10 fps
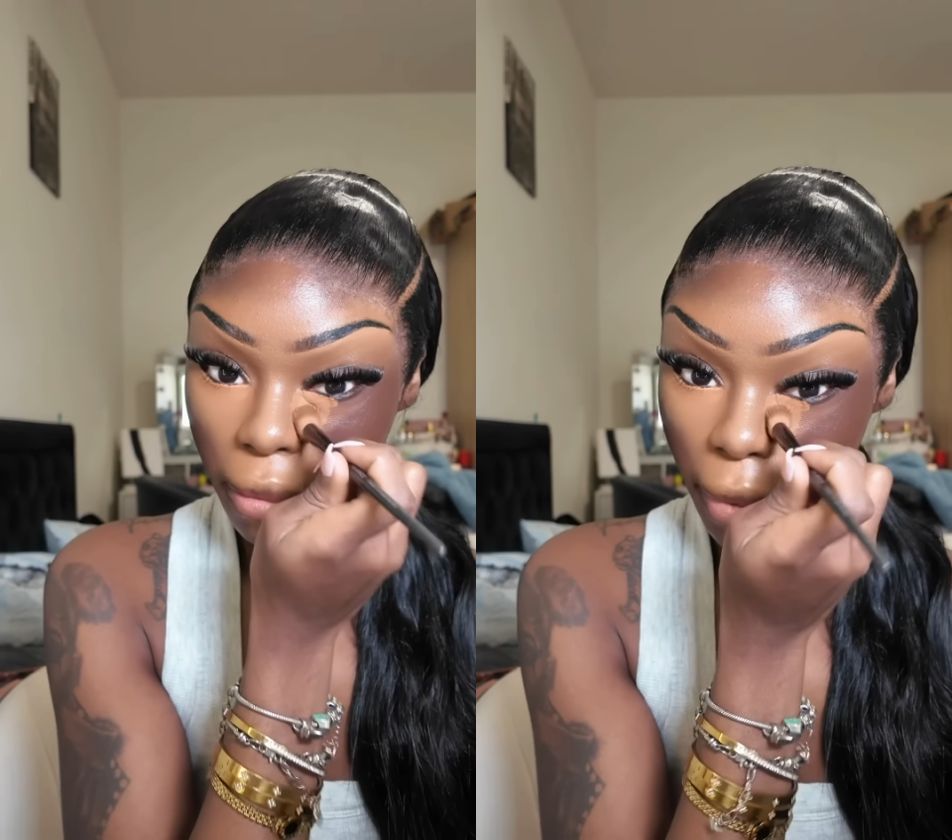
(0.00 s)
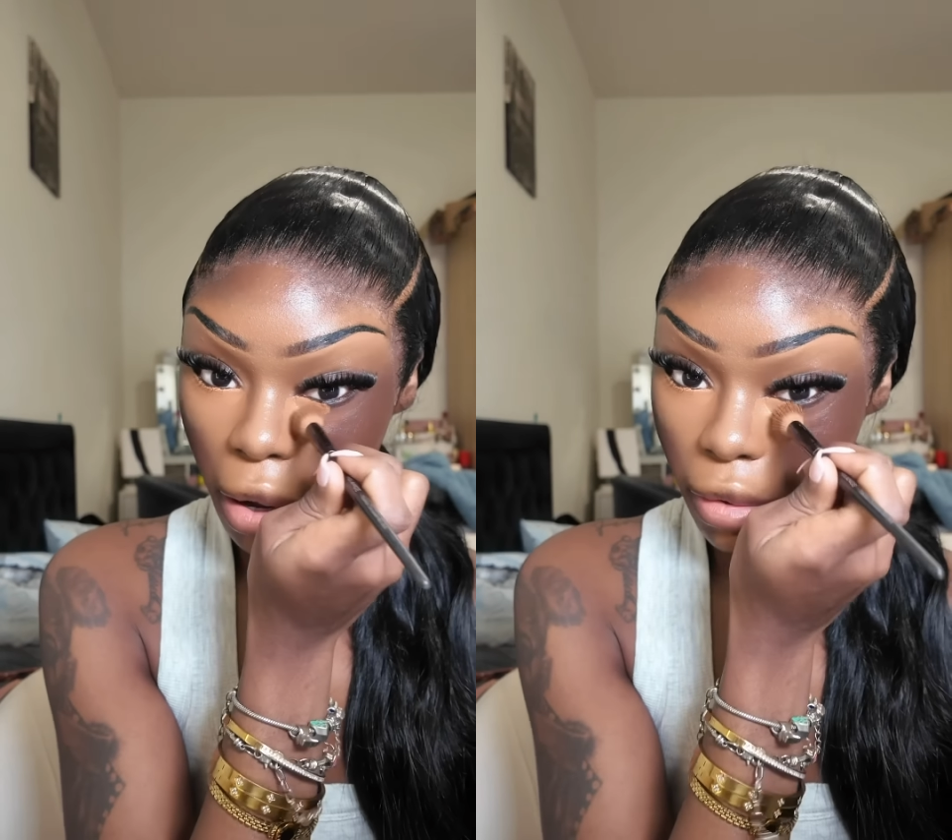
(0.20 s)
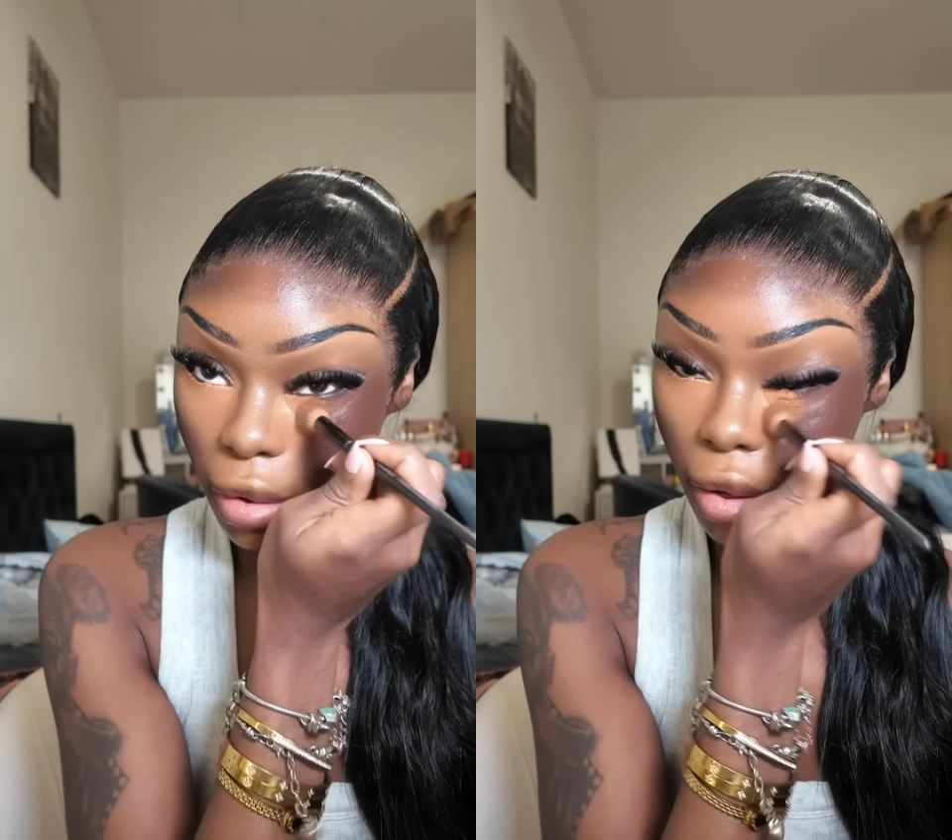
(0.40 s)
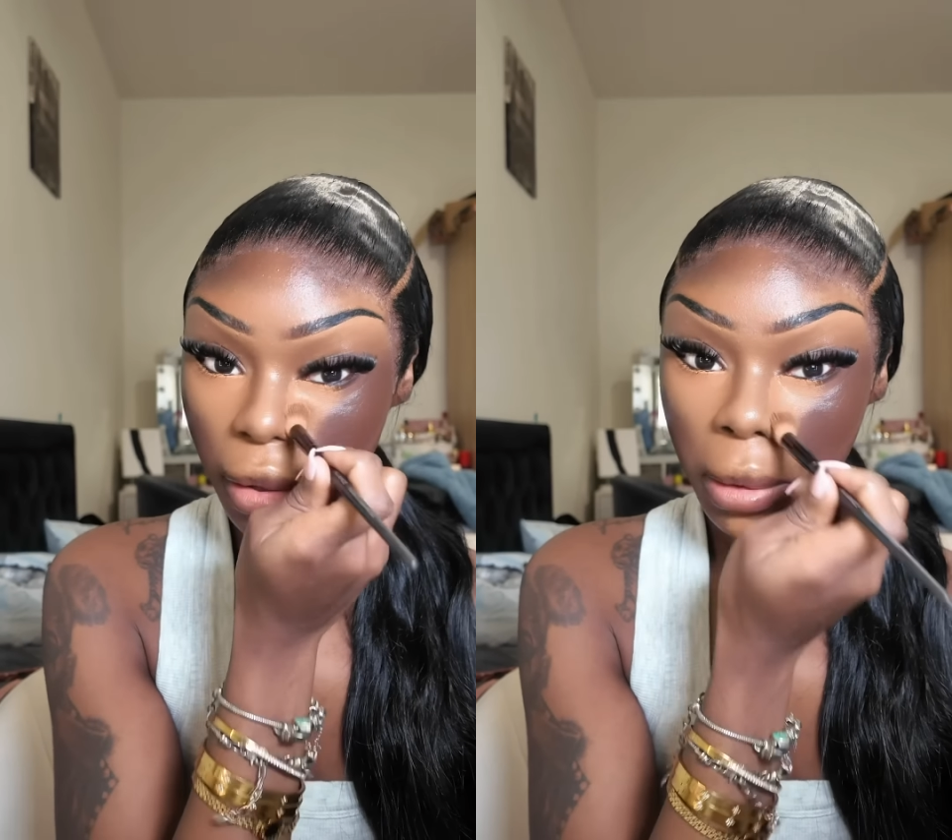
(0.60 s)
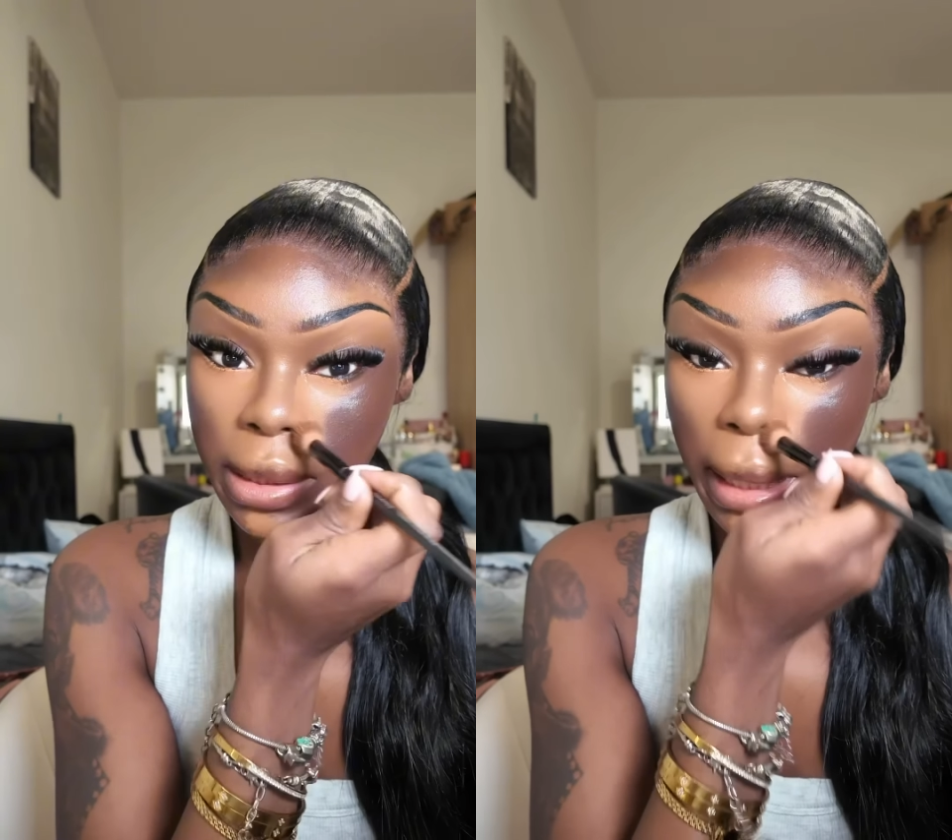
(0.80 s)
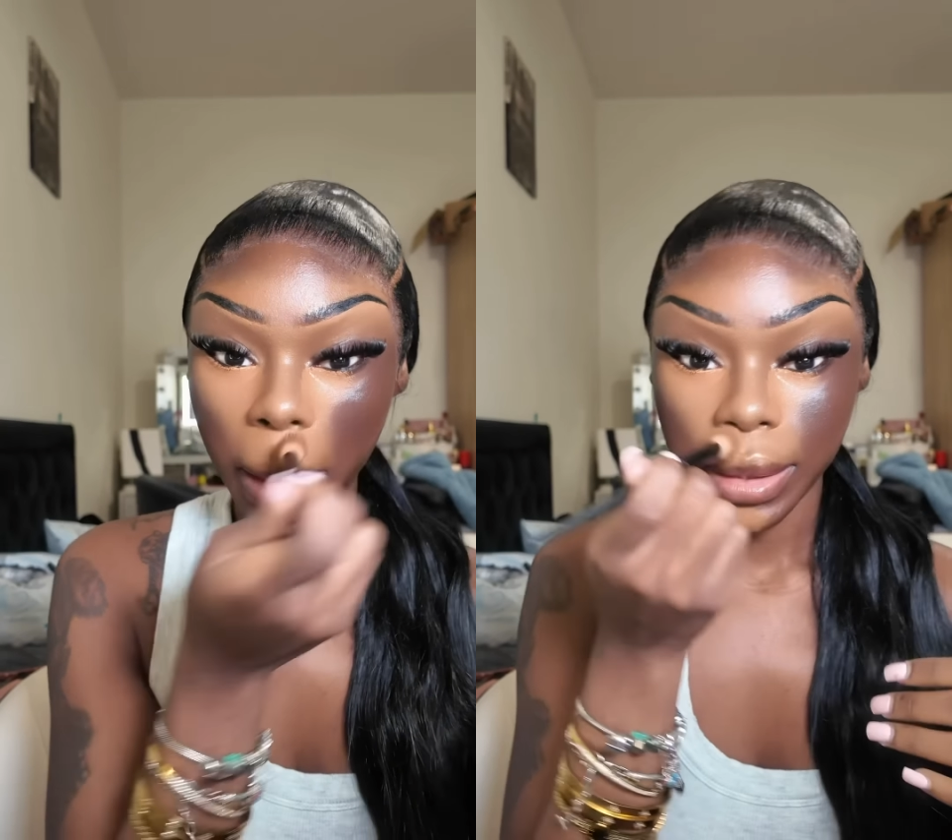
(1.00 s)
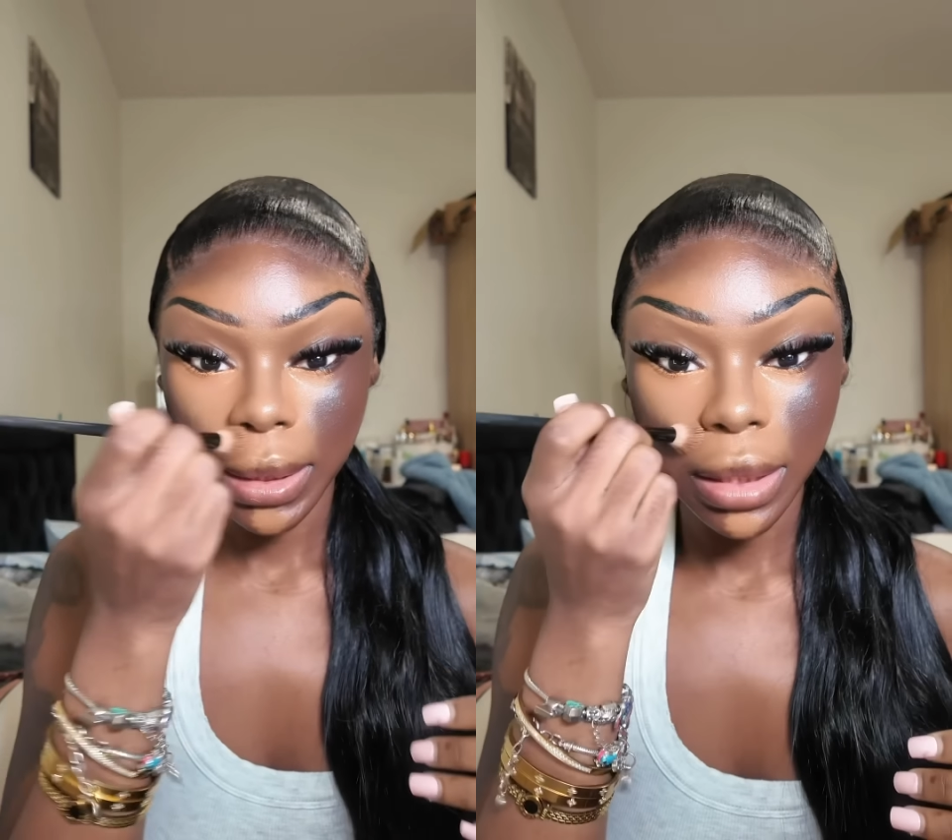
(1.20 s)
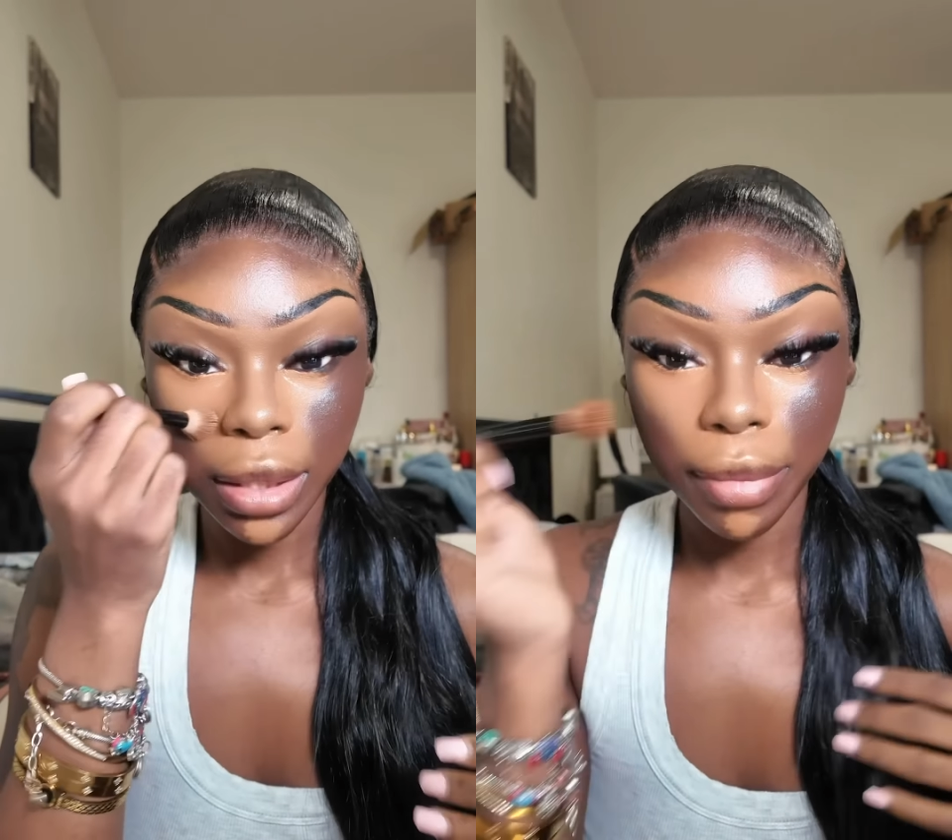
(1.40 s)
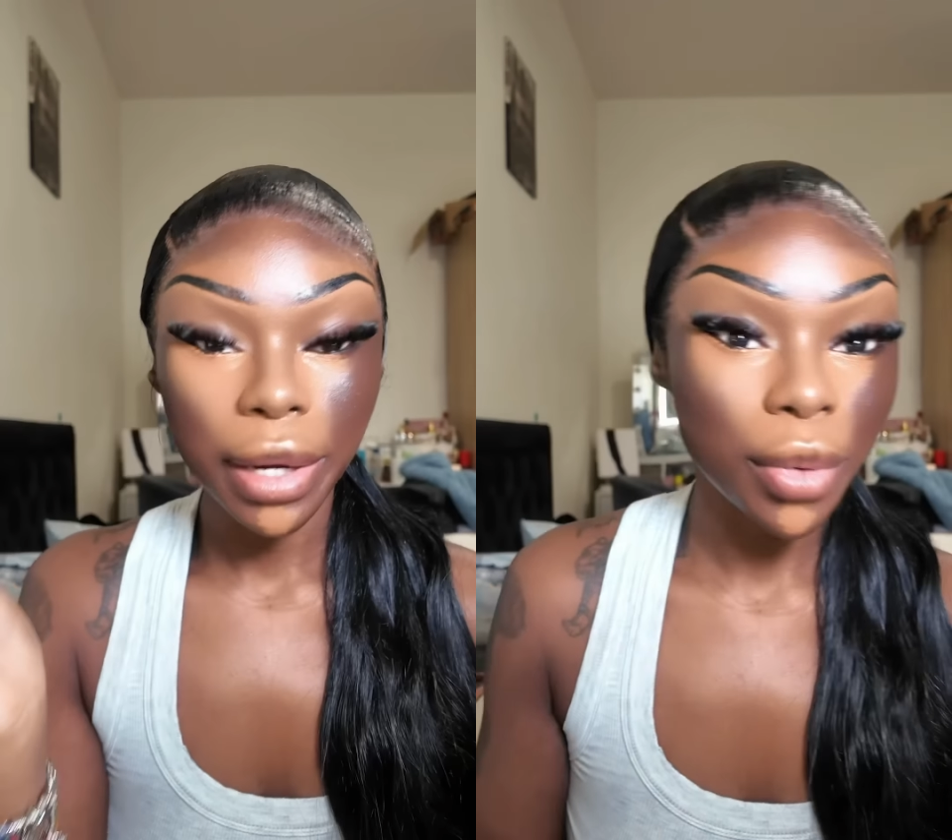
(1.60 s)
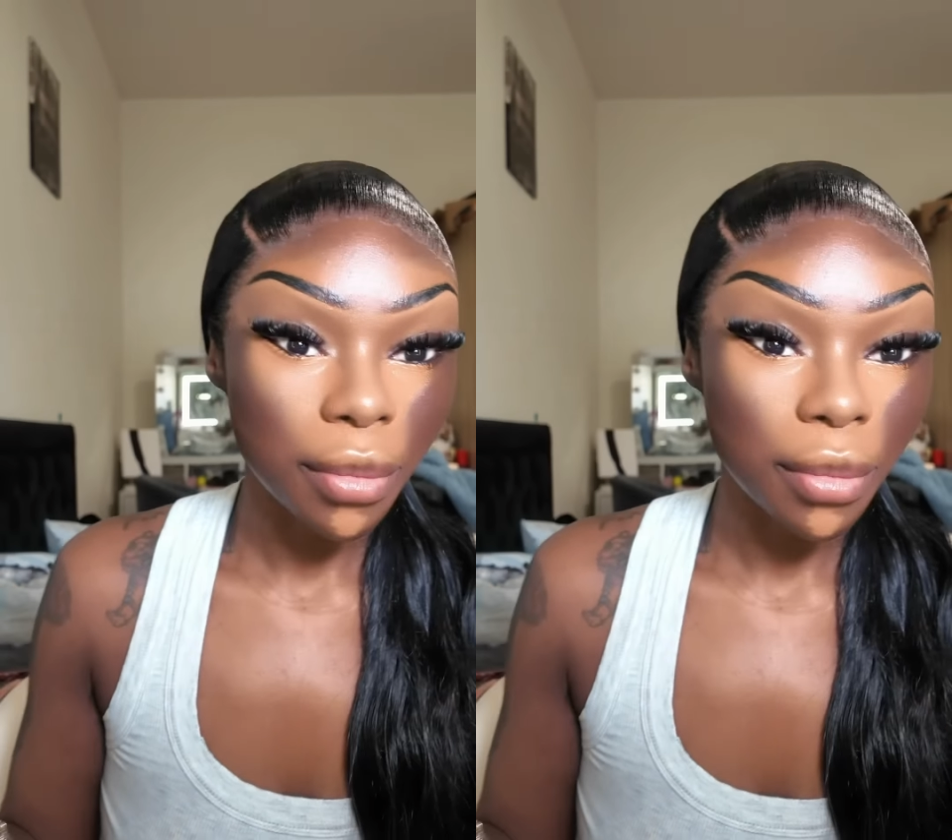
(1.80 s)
But the concealer does blend well.